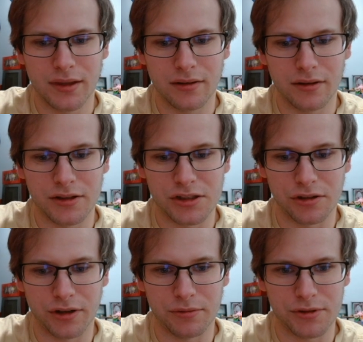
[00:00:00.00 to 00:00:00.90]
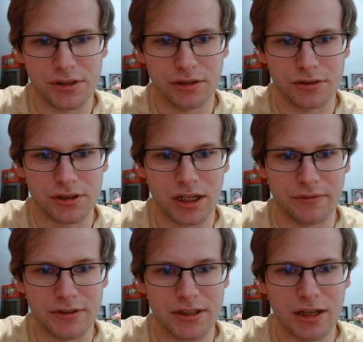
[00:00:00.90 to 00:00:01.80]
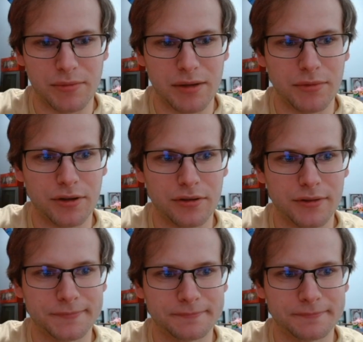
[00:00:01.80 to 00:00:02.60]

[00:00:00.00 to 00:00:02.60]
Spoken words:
considering we're still just kind of in stalemate mode.